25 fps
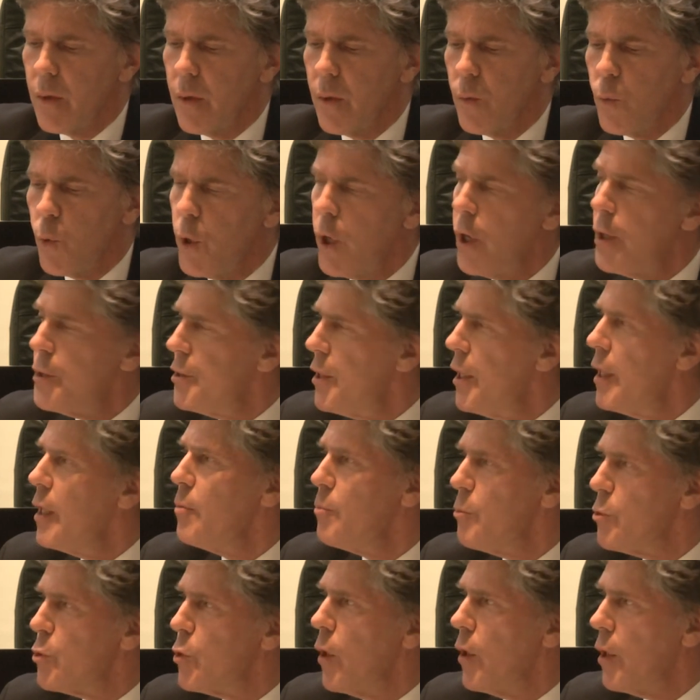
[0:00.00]
what our
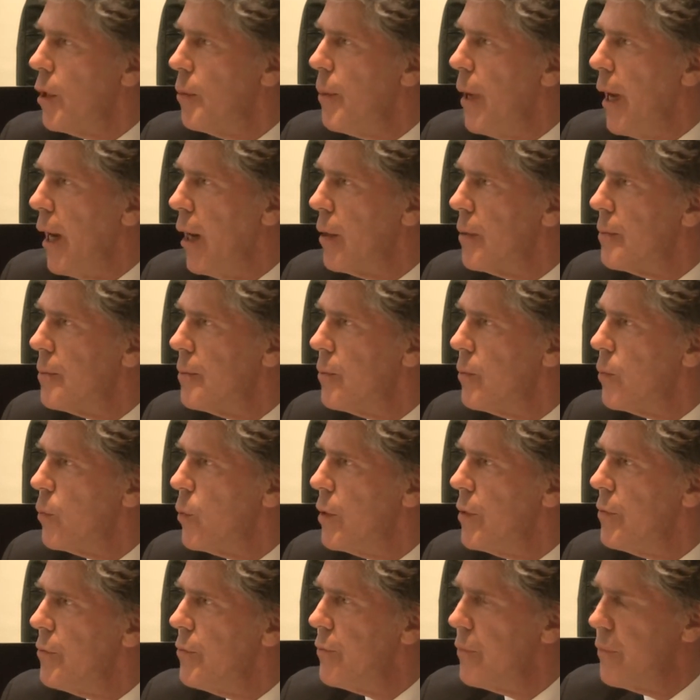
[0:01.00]
team is all about.
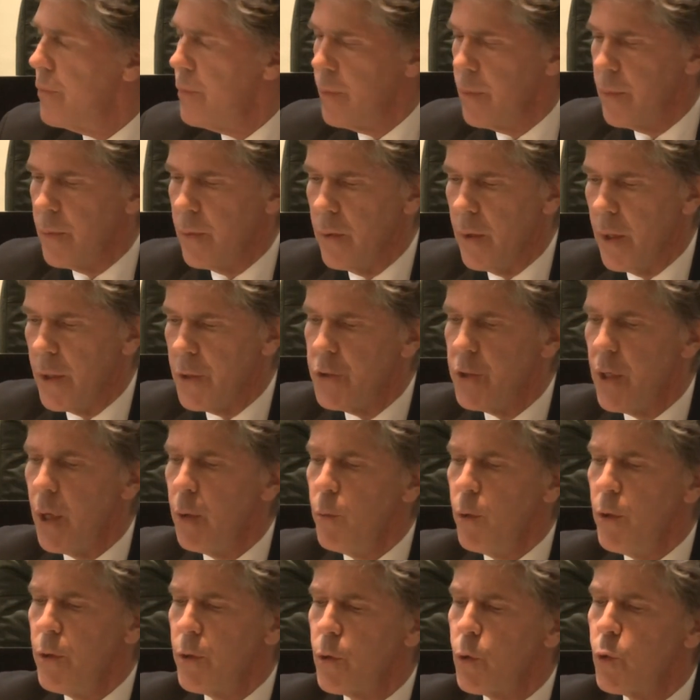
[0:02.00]
We've
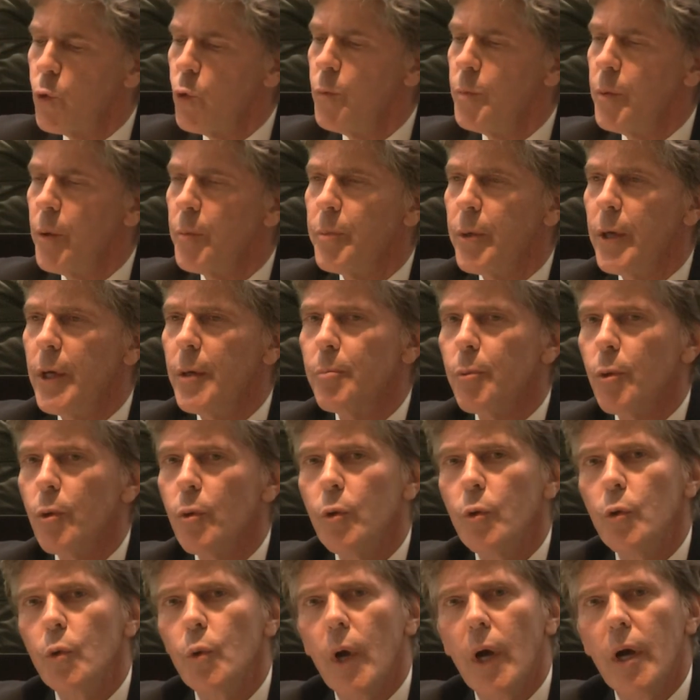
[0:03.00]
assembled a group of people
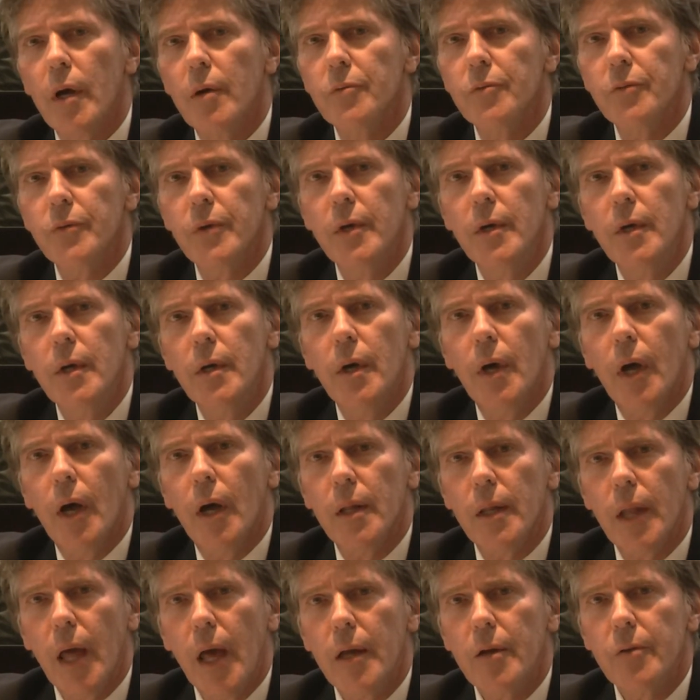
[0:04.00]
who have a
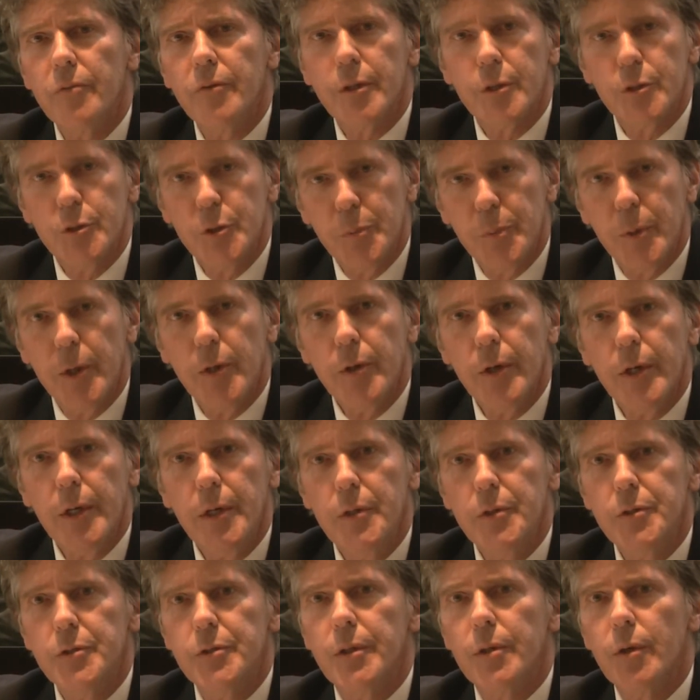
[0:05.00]
lot of
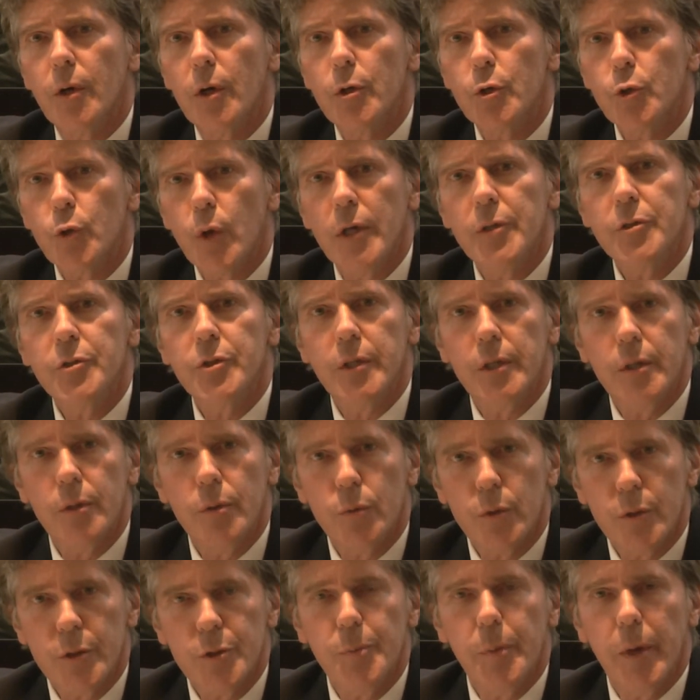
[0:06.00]
experience and are trusted and
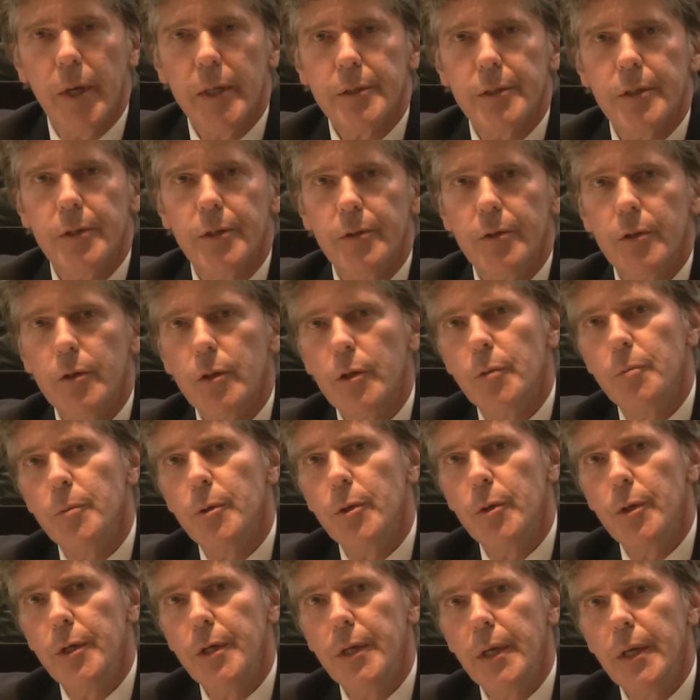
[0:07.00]
respected in the
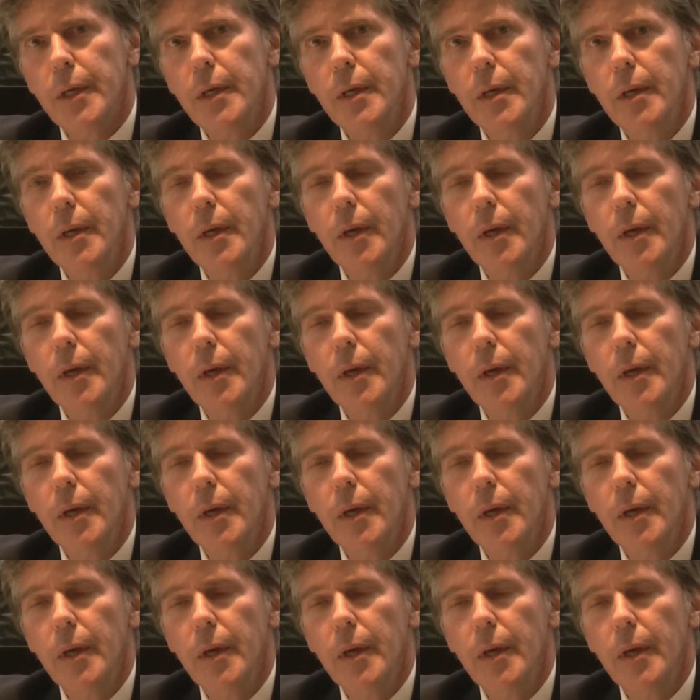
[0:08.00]
community.